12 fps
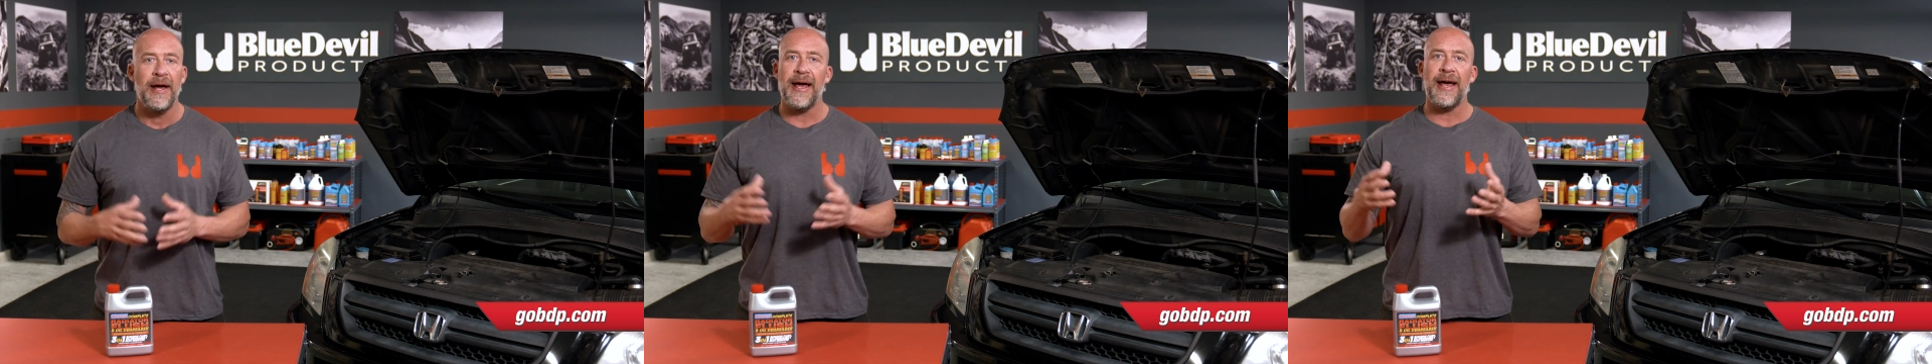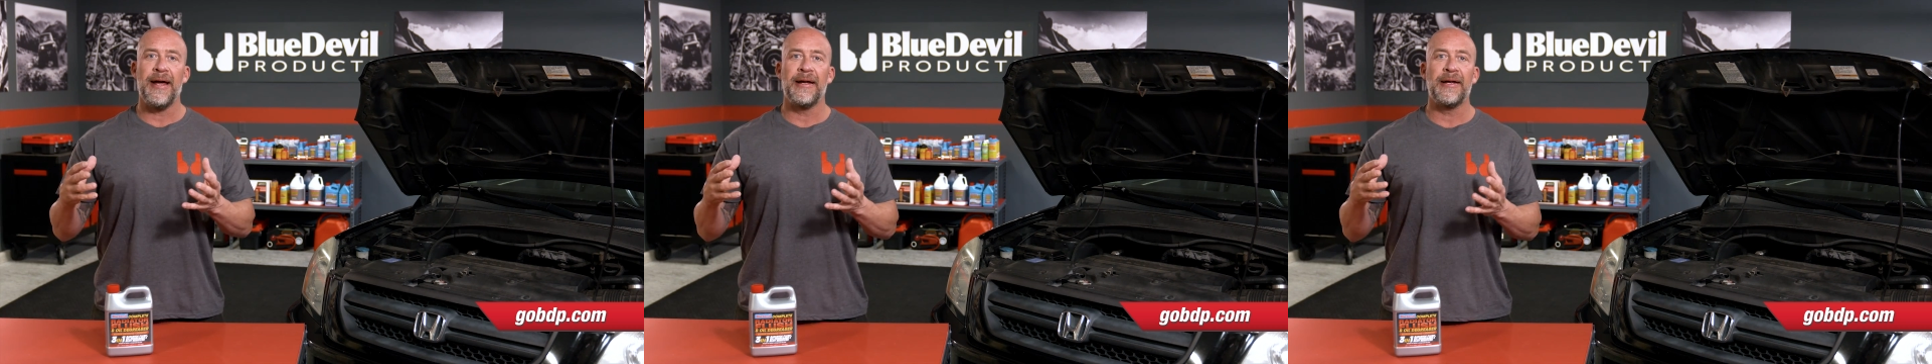
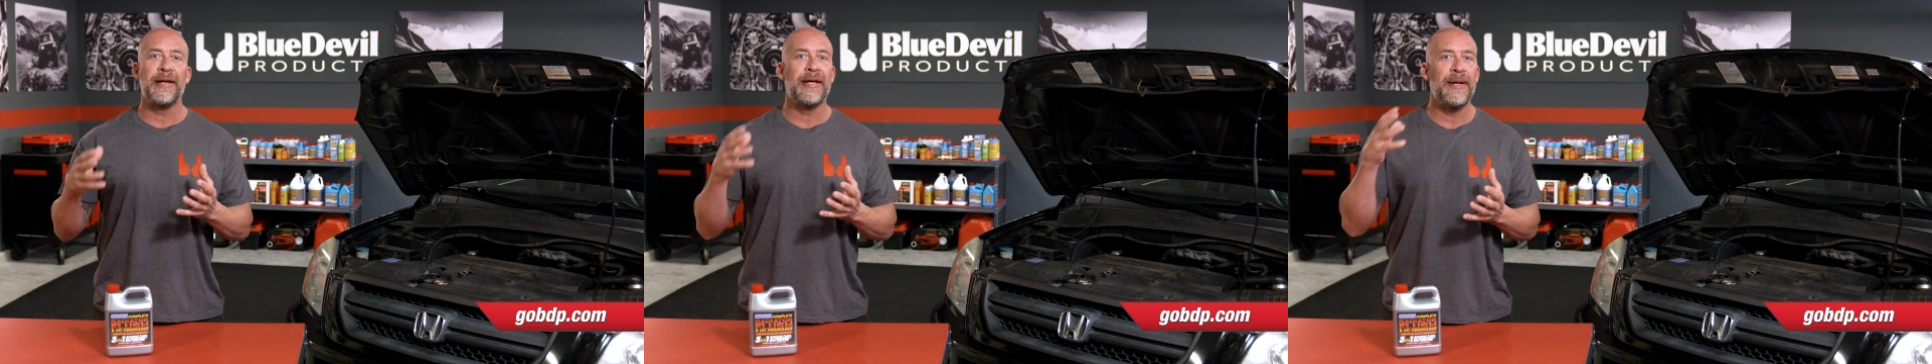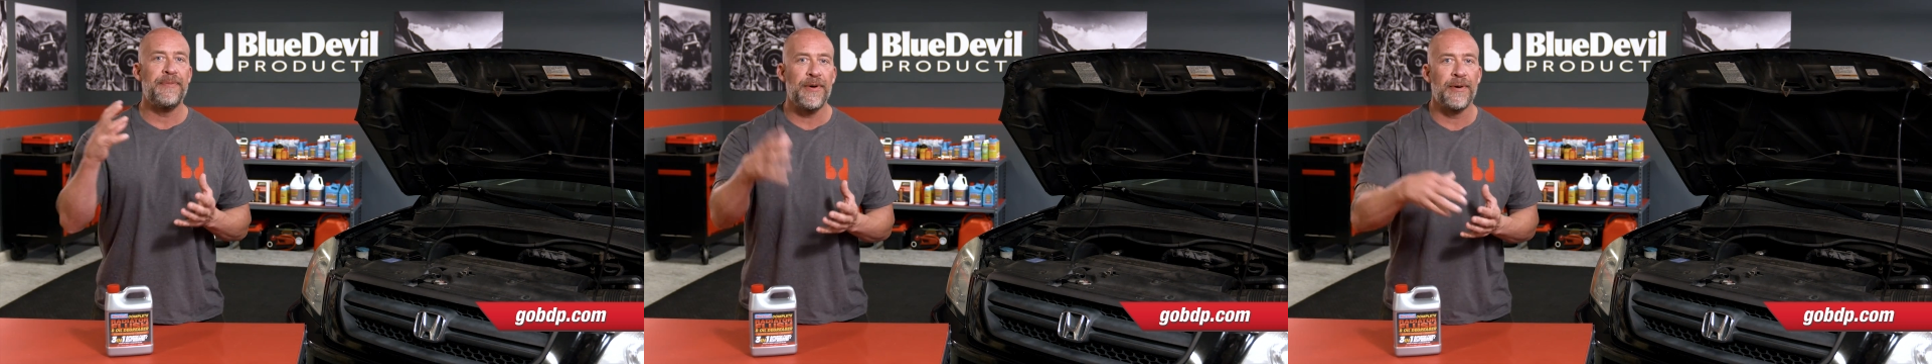and
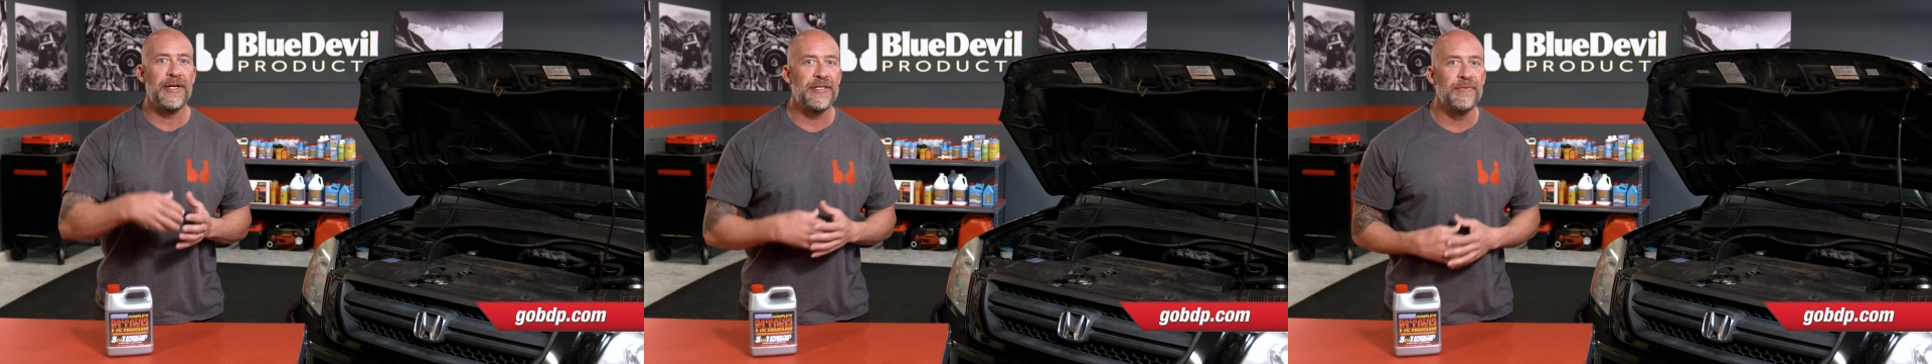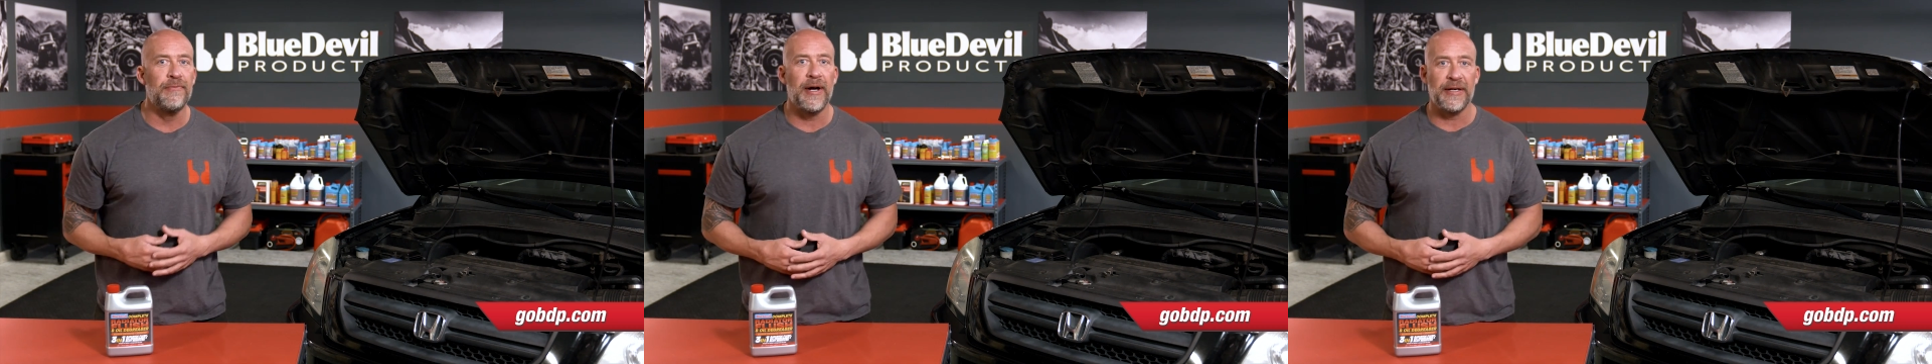keep your
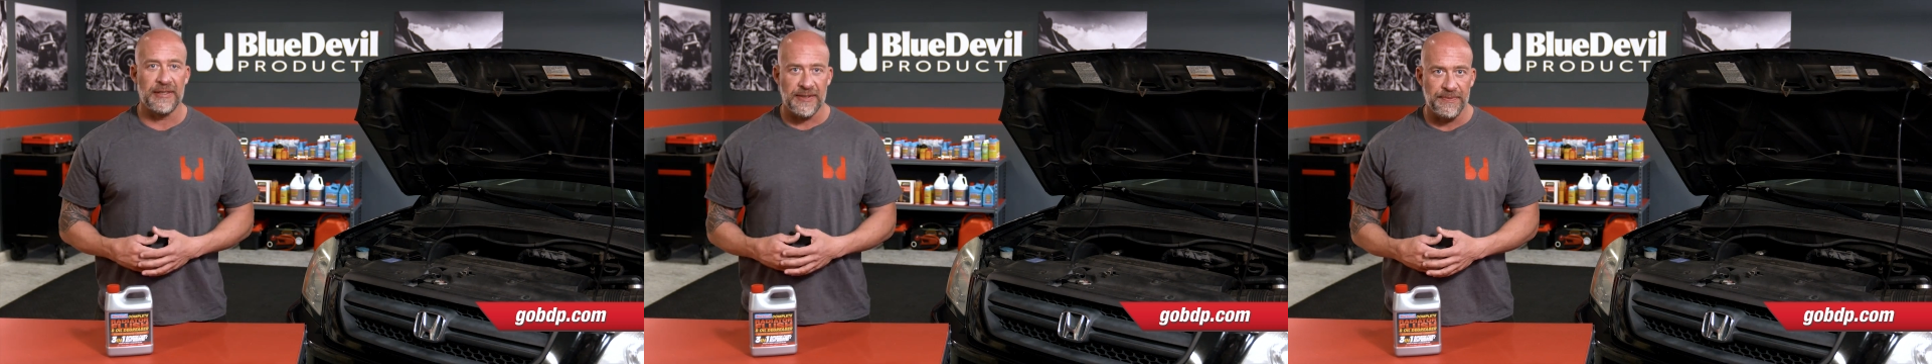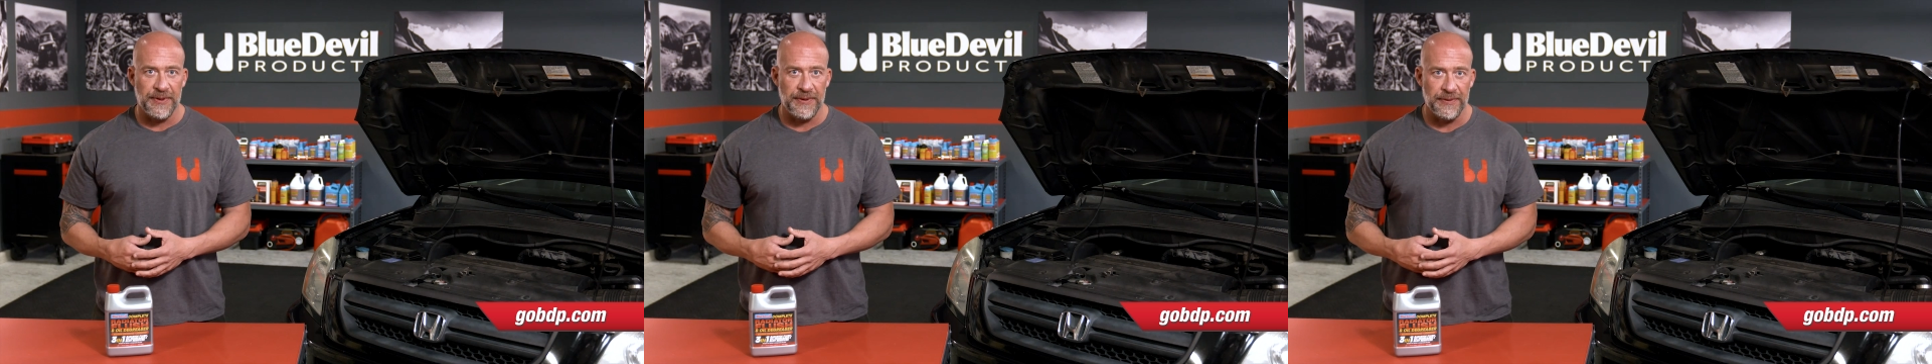engine running
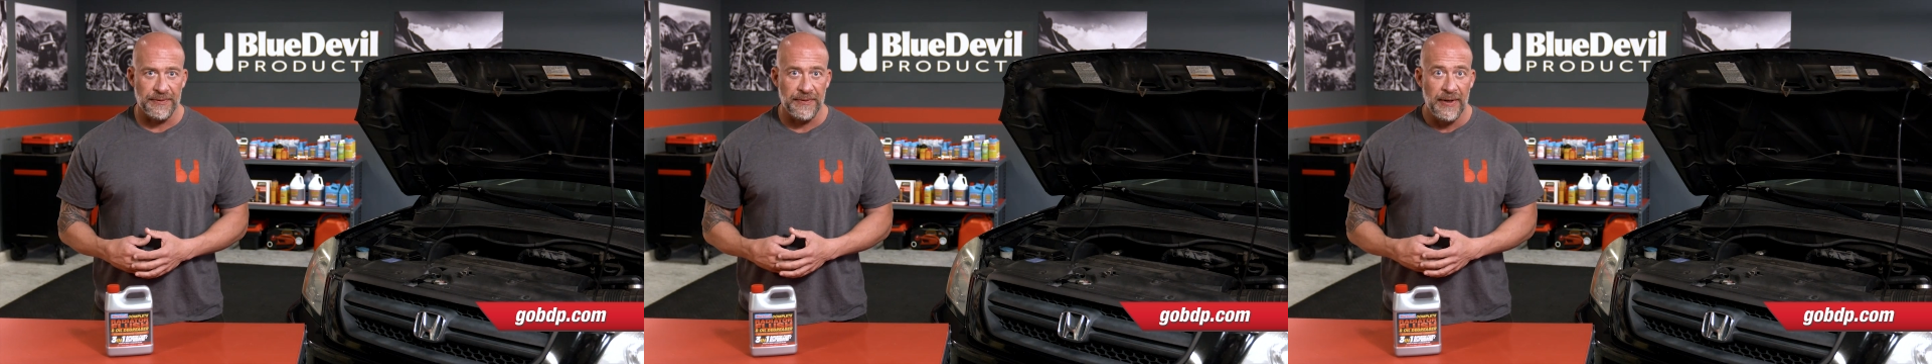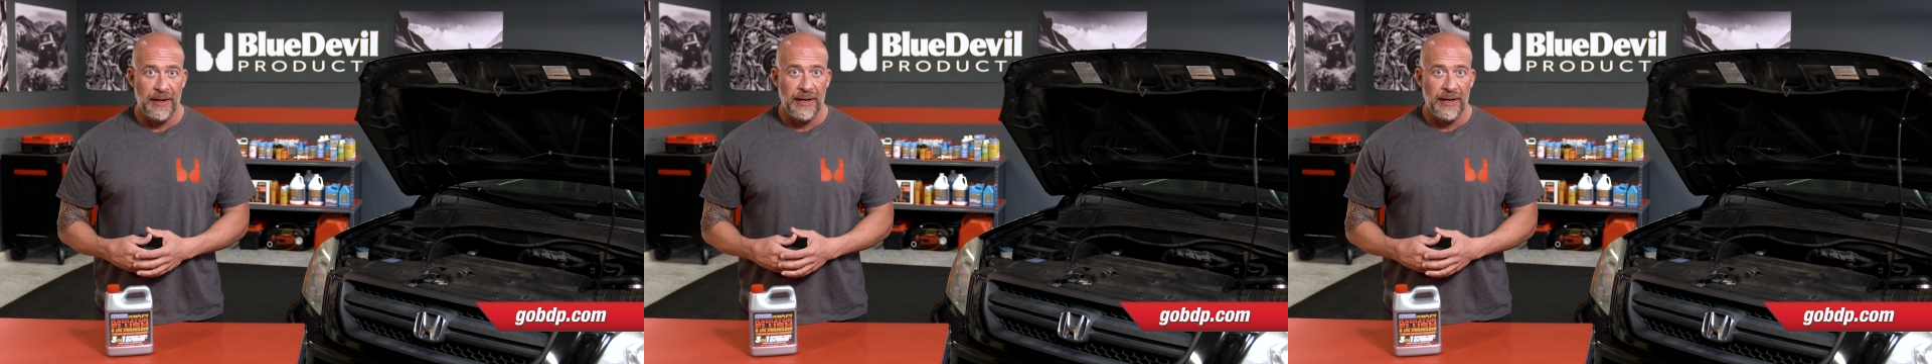smooth.